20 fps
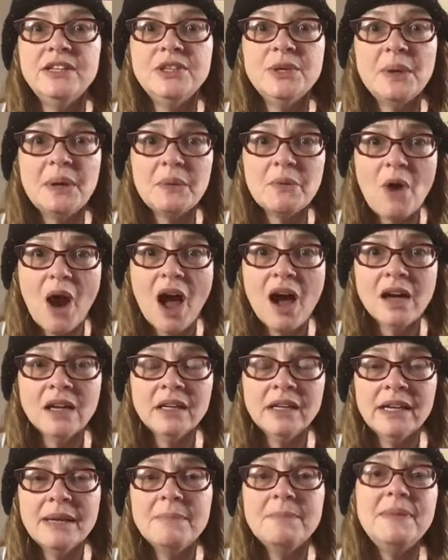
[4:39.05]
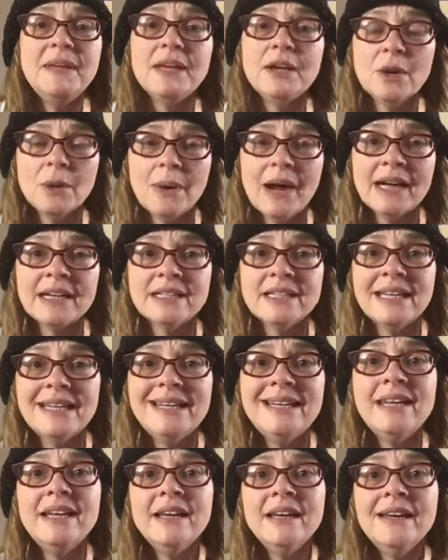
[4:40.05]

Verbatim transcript: do it wrong, be corrected,